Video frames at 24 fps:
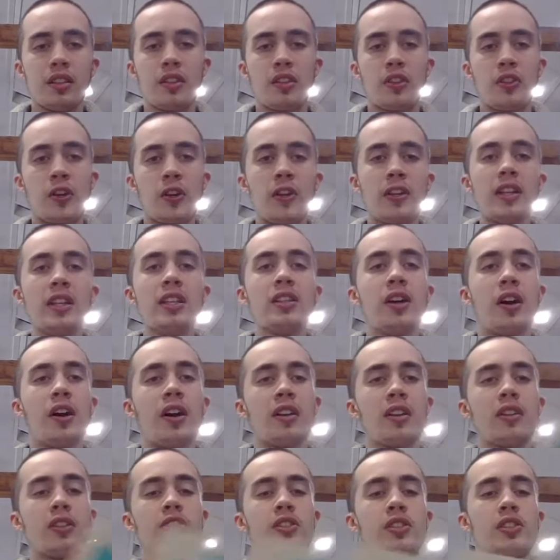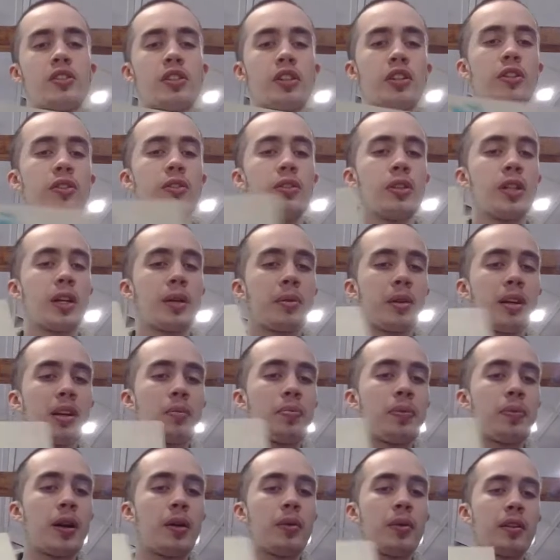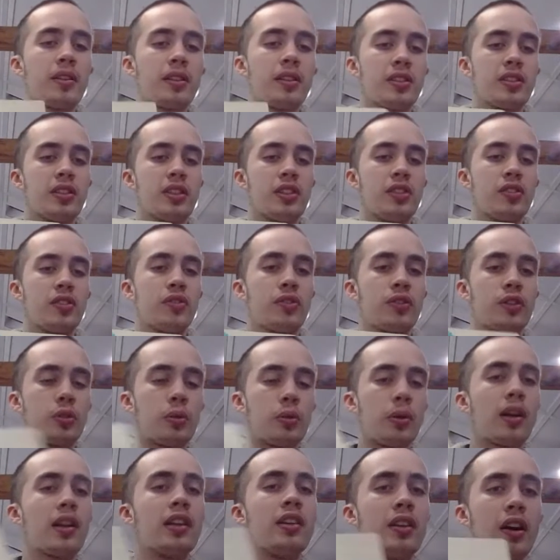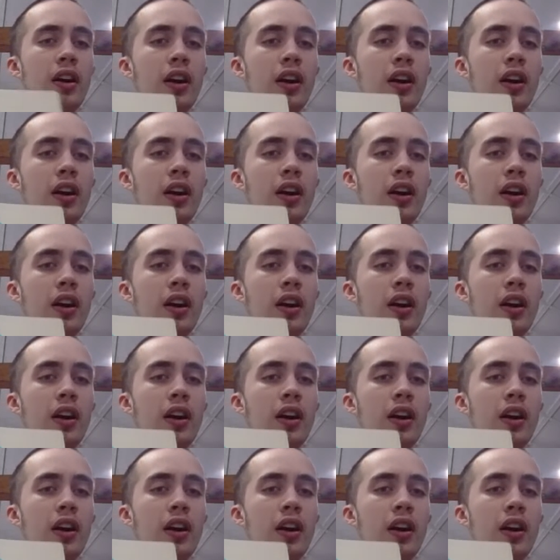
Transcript: $30 is huge. I'm gonna probably list this for $20.